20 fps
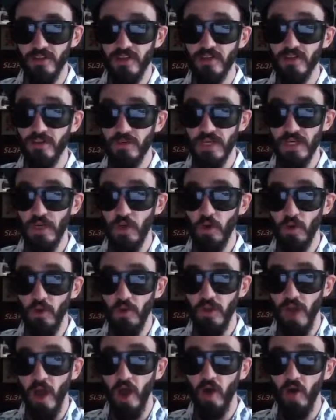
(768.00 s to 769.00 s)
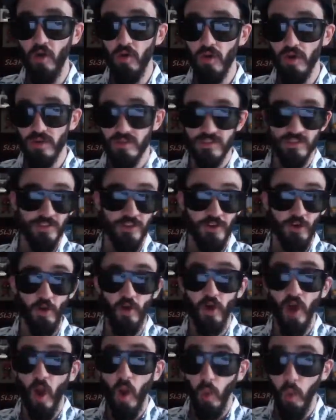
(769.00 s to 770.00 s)
that you could hold O,
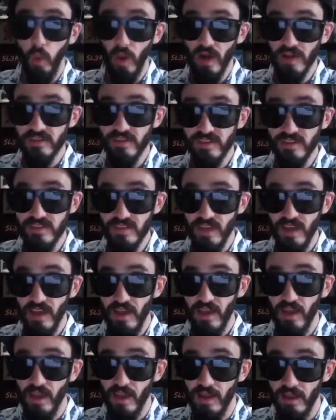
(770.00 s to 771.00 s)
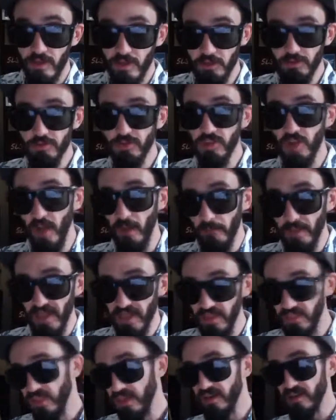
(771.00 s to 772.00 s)
circle, once, you jump,
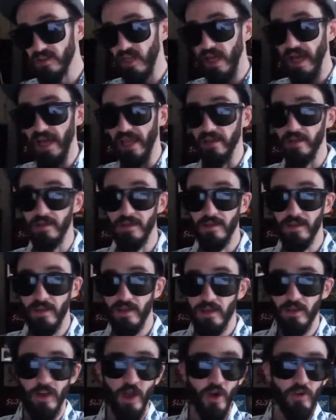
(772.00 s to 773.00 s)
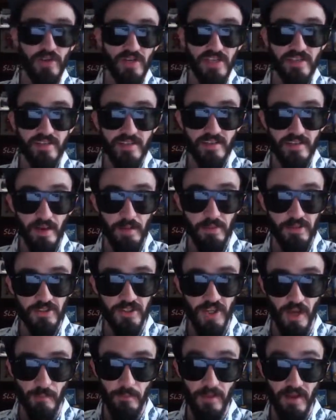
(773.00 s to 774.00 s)
and then glide. No need to double
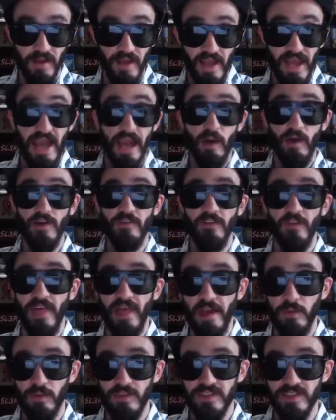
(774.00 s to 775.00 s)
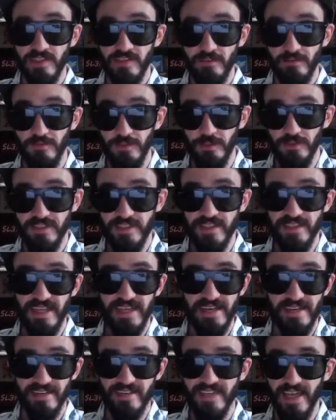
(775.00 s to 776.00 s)
jump. However, that was confusing.
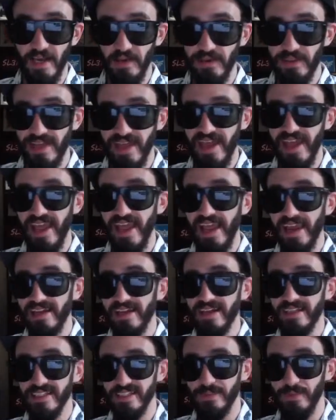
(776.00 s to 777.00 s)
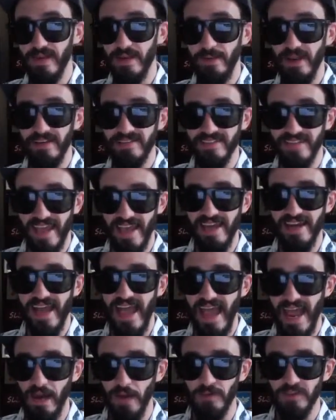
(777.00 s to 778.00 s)
They didn't tell you that, and I spent about 10
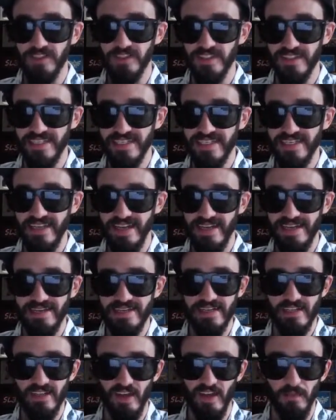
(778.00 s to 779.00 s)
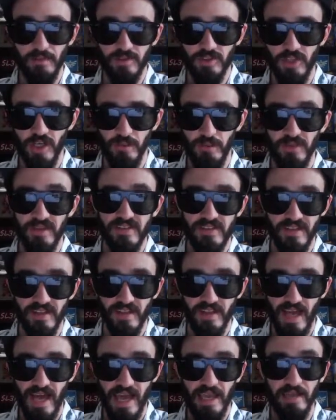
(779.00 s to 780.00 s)
hours thinking I had to double jump to
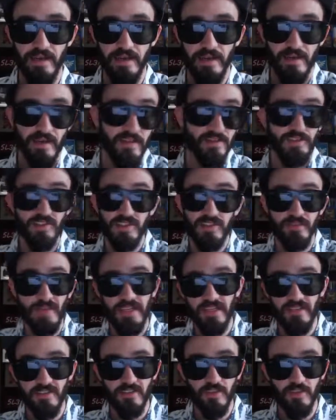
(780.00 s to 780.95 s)
glide. Just make it